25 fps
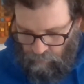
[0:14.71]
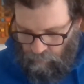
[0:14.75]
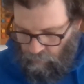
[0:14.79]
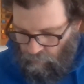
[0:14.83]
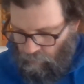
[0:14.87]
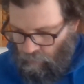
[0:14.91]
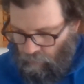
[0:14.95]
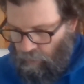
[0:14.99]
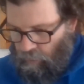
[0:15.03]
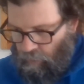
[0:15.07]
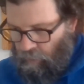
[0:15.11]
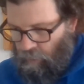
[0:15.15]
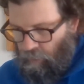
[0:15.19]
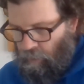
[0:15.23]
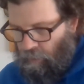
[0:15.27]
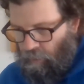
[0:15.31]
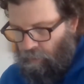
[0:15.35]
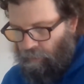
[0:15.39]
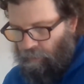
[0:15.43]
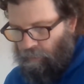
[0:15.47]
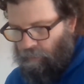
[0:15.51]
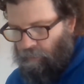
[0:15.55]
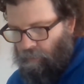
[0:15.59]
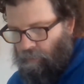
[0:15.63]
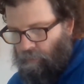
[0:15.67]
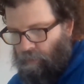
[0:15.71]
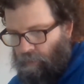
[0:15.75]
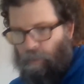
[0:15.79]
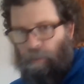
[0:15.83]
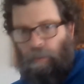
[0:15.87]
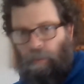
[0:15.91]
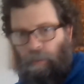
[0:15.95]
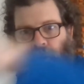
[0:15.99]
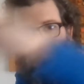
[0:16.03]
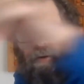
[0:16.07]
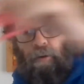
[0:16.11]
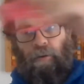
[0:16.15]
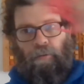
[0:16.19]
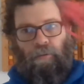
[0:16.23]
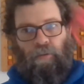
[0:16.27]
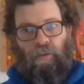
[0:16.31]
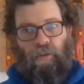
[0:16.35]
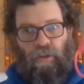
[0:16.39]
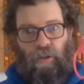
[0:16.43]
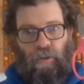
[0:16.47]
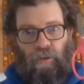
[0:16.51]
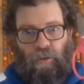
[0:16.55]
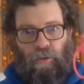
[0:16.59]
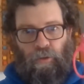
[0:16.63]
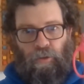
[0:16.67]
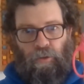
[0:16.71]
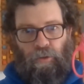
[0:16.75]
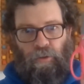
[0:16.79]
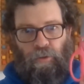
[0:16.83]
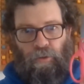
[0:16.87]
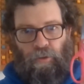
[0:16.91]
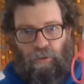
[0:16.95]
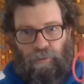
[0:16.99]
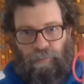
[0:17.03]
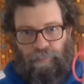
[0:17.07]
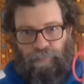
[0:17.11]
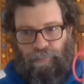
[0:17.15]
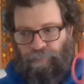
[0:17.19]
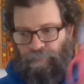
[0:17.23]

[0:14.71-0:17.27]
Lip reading: a pair of scissors,